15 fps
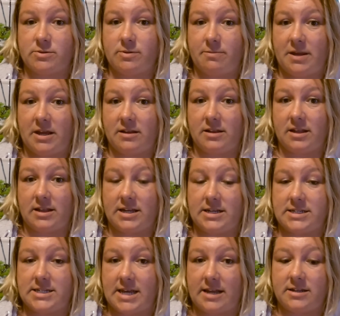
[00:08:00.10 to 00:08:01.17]
Sweet Pea and
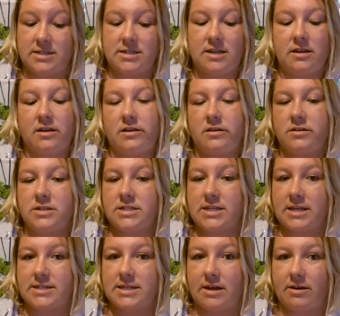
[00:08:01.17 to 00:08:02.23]
Lily scent. So
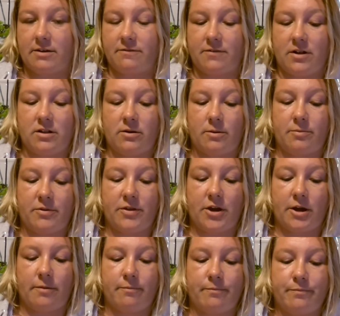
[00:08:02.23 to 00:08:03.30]
that's how I follow up with
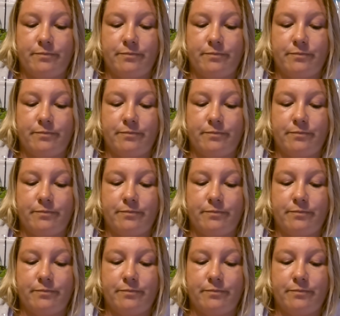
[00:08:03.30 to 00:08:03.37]
her.